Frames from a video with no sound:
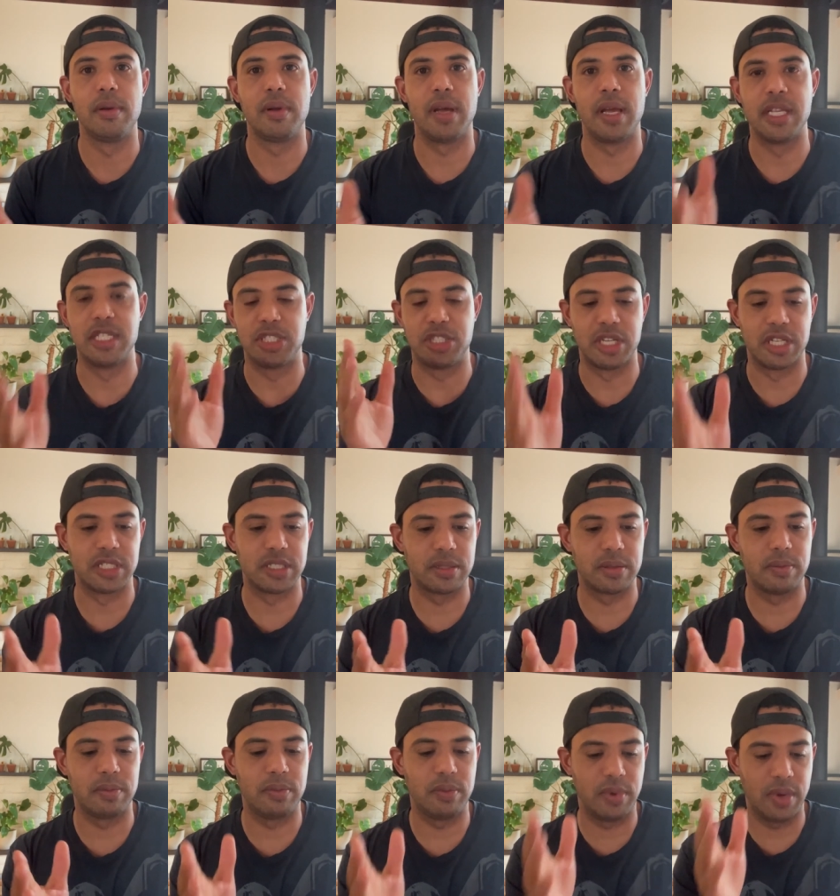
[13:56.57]
It's just,
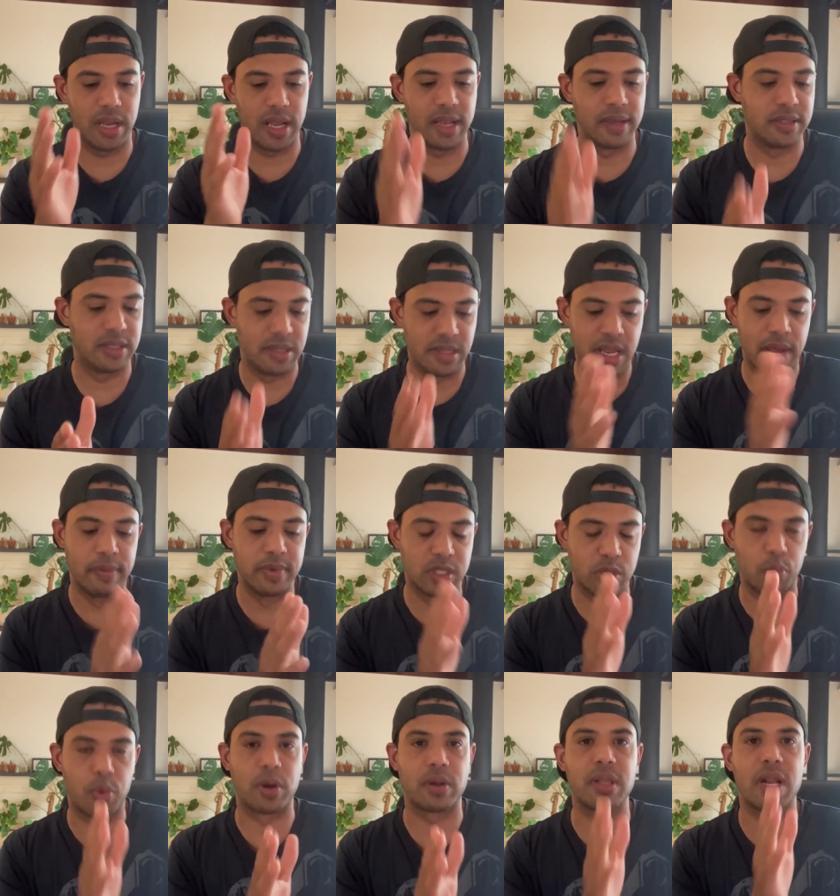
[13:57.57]
it's, it was the
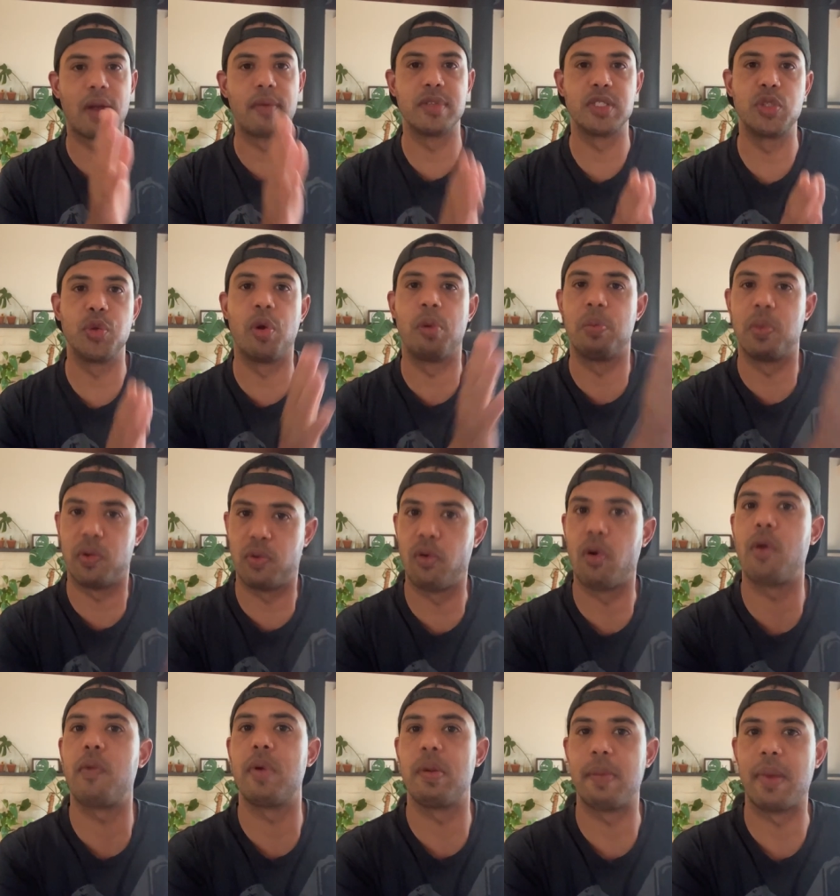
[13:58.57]
work that I was doing
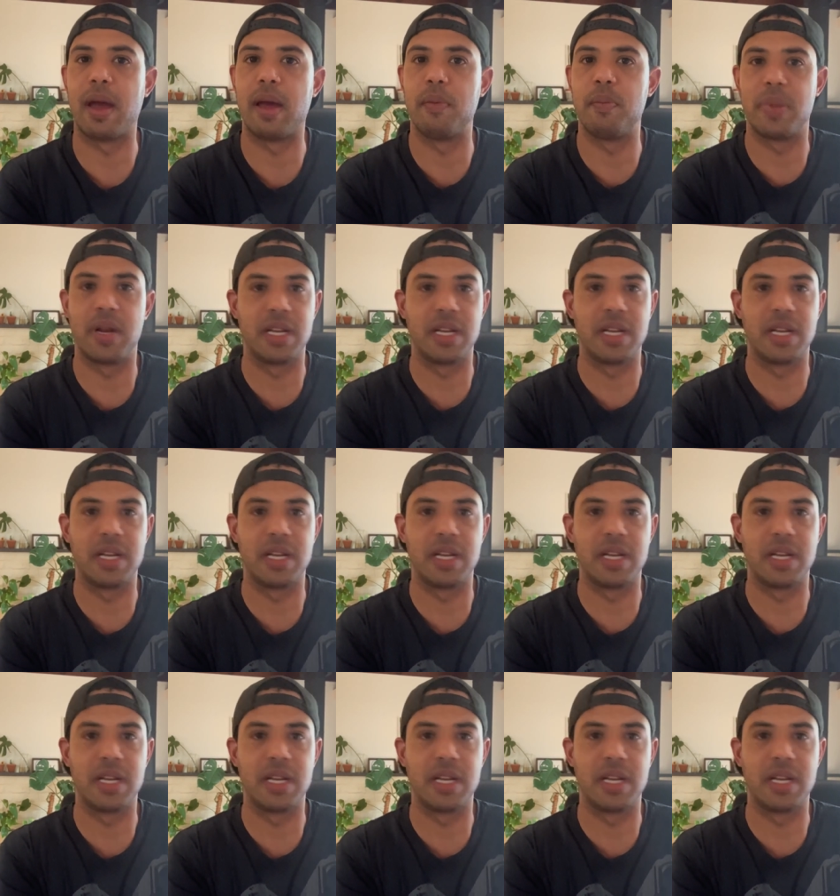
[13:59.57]
before we met, but